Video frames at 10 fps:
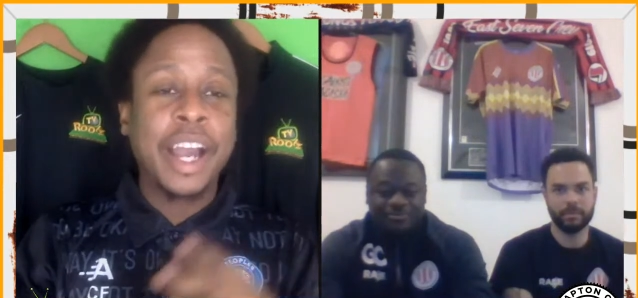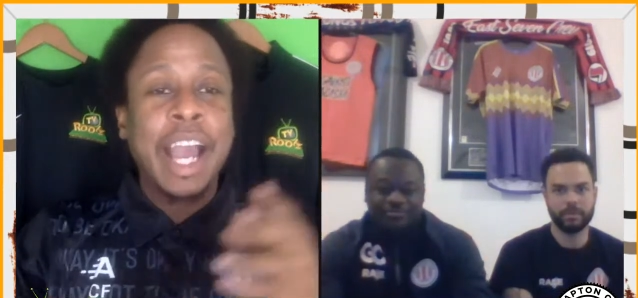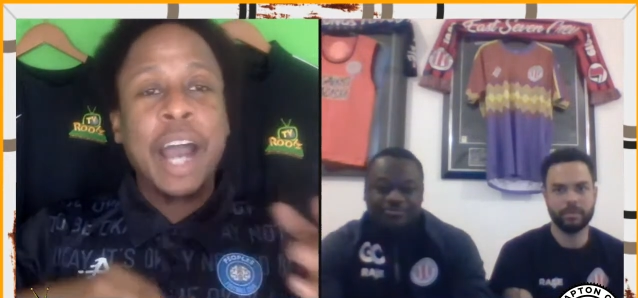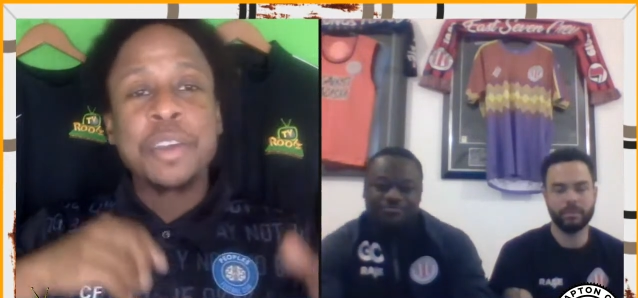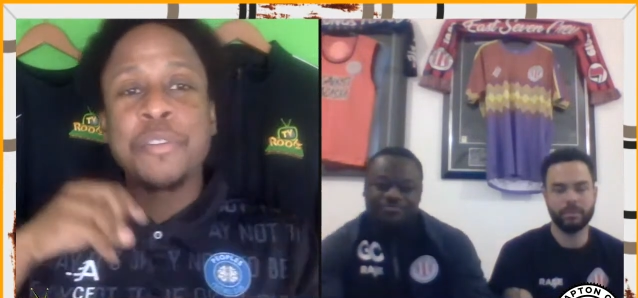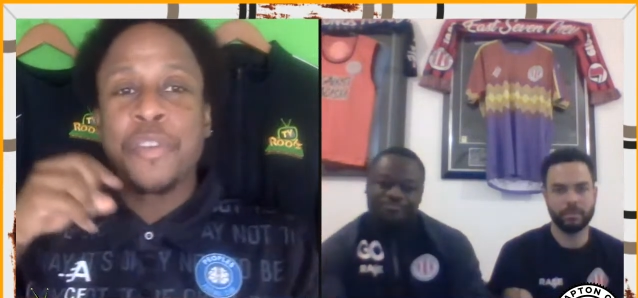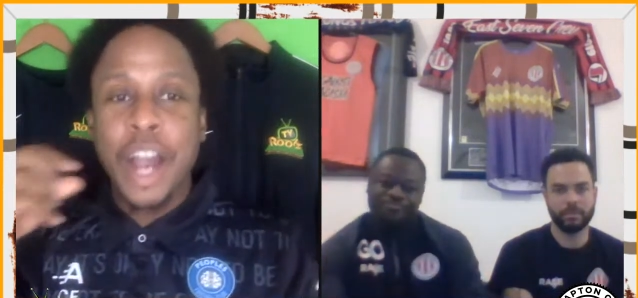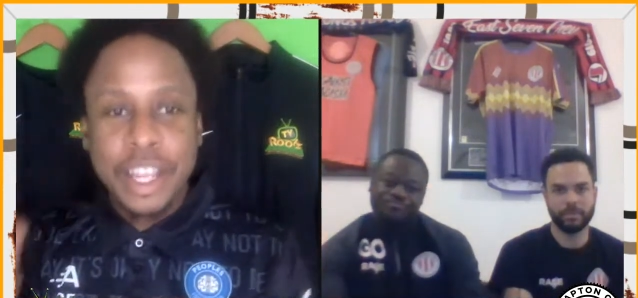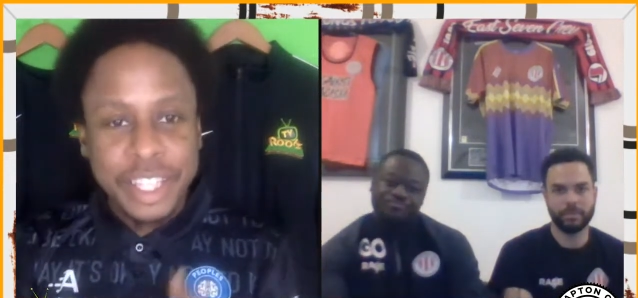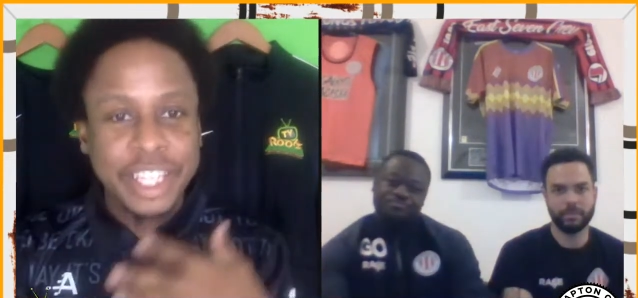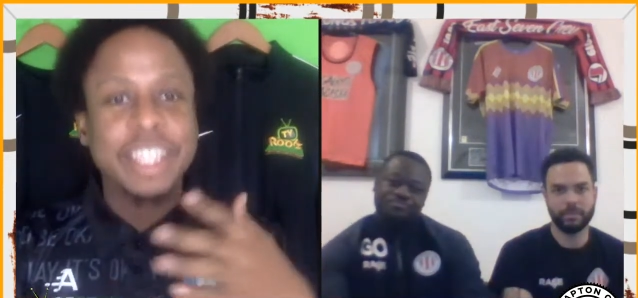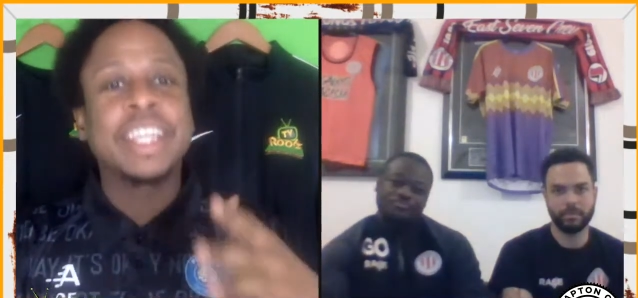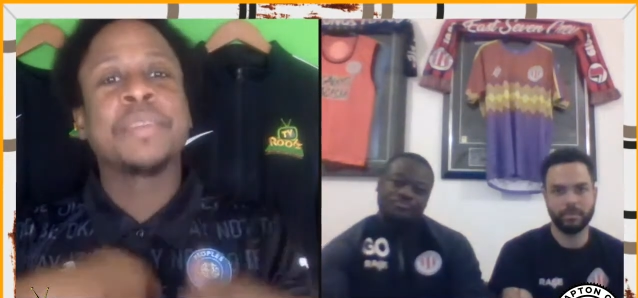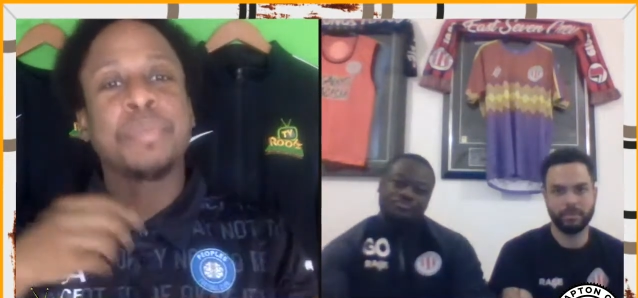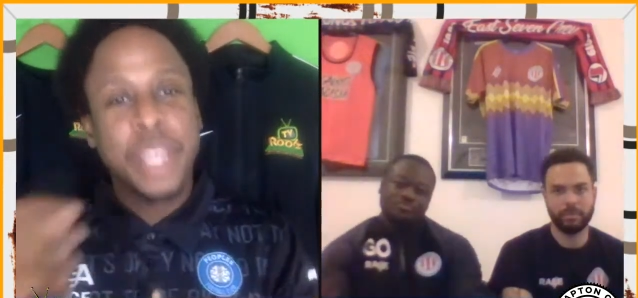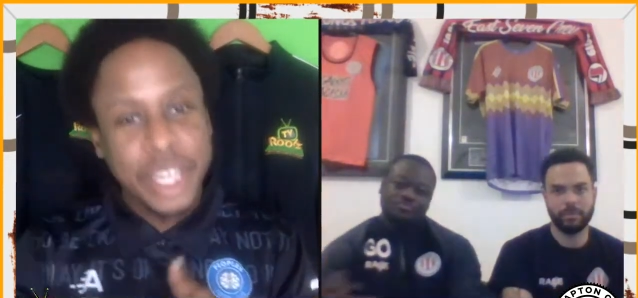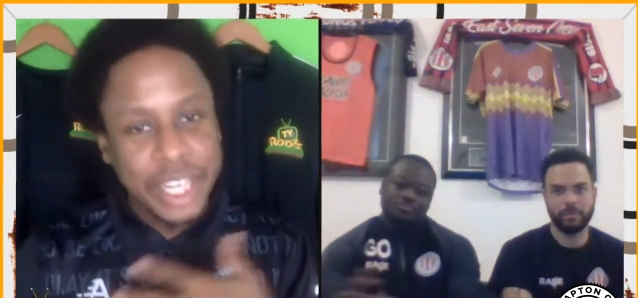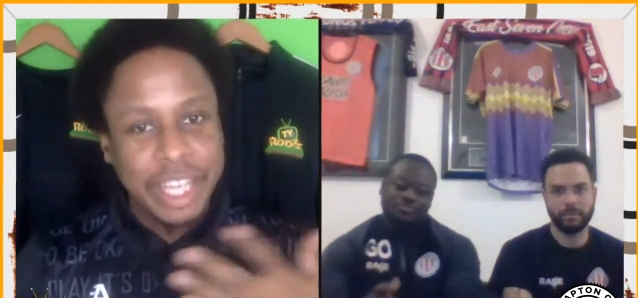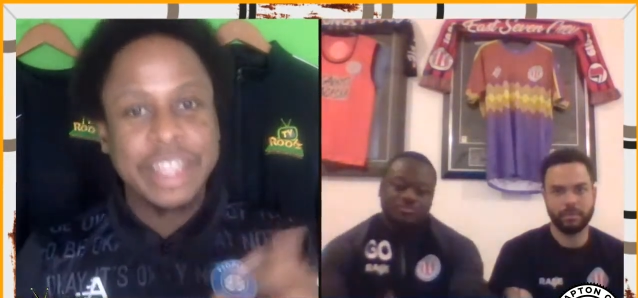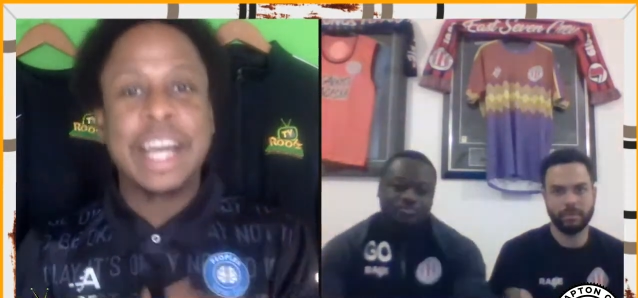Speaker 1: Like, how are you finding
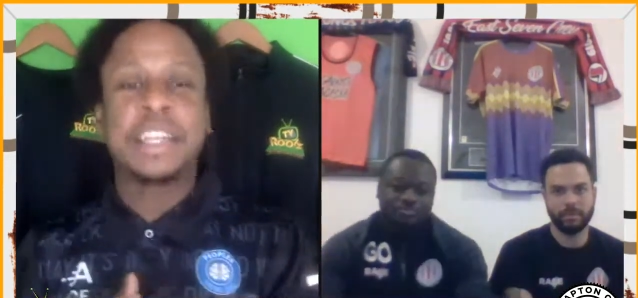being in